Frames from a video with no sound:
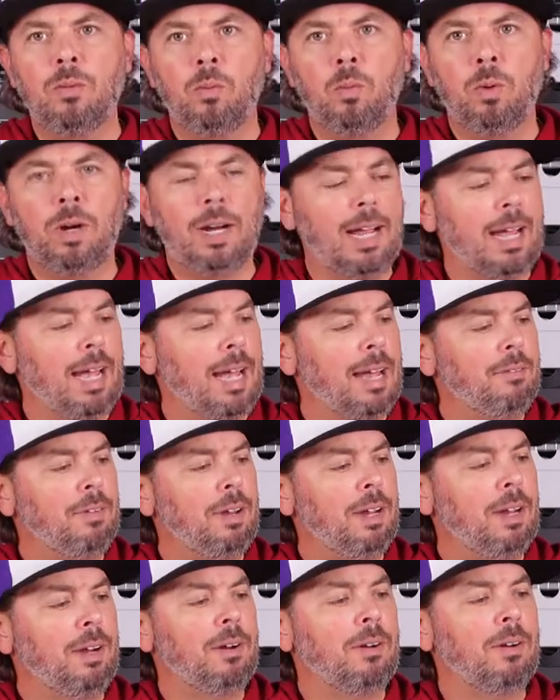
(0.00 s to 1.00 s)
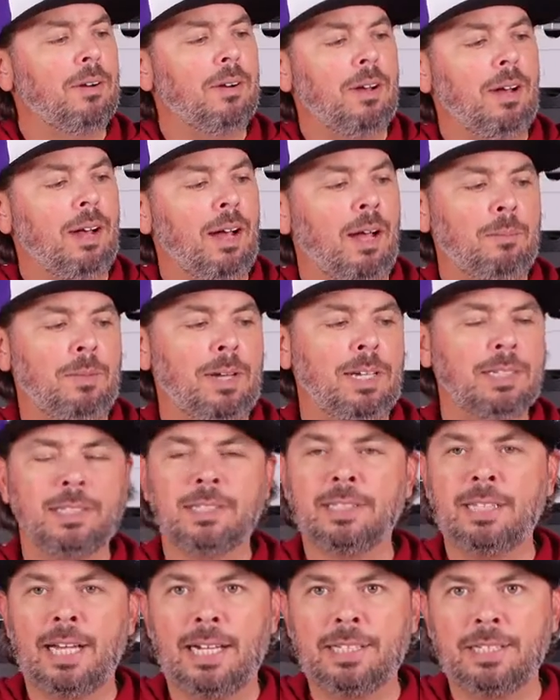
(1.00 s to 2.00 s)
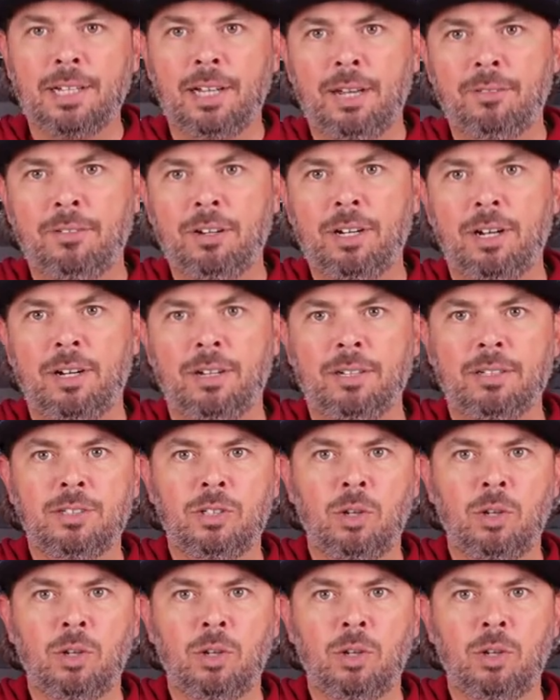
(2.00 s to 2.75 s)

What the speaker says: What I have here is a size 11 dunk,